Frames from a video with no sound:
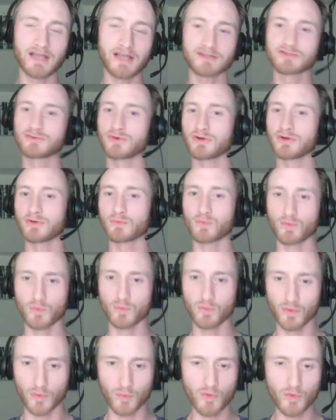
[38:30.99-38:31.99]
extra
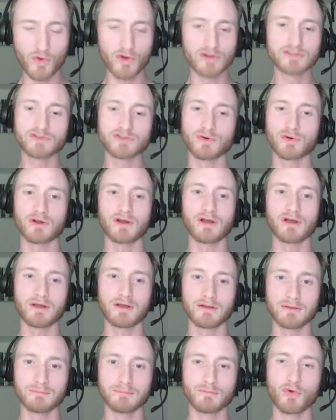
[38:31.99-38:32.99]
rewards or
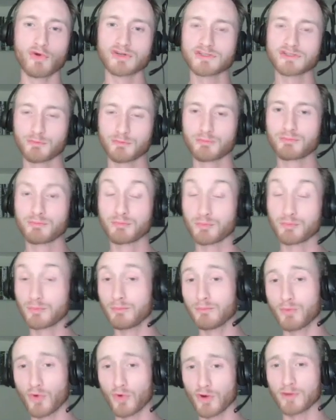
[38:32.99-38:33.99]
a more
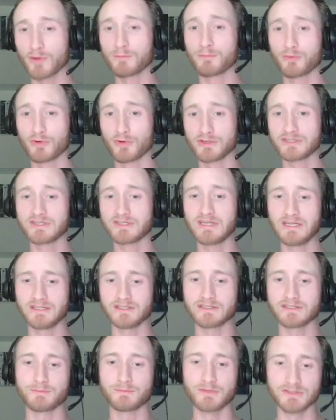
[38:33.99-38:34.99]
more
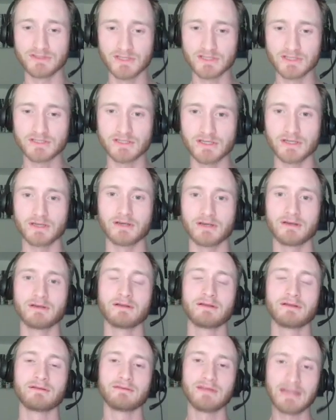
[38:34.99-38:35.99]
prestigious position
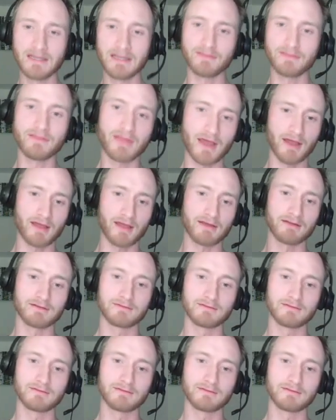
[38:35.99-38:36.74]
that